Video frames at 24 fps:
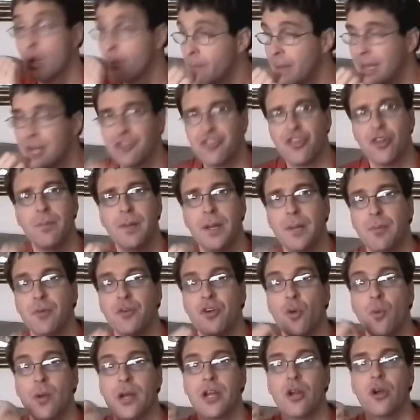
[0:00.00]
Make sure people
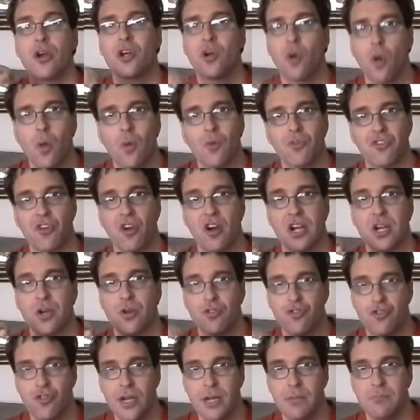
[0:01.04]
know what your goals are, your
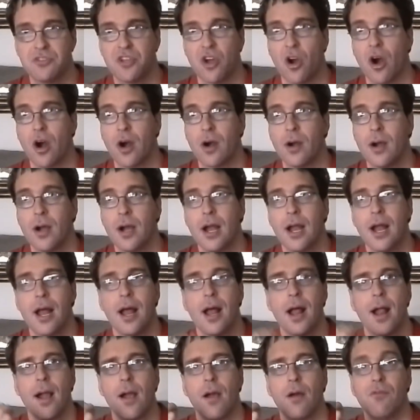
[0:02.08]
dreams are.
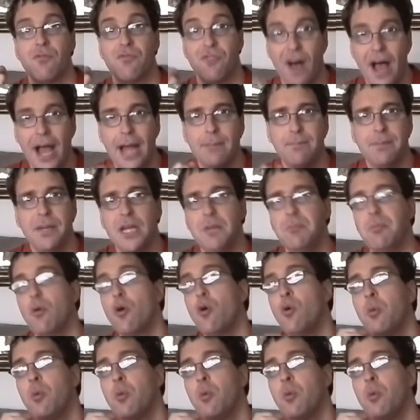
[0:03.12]
Find people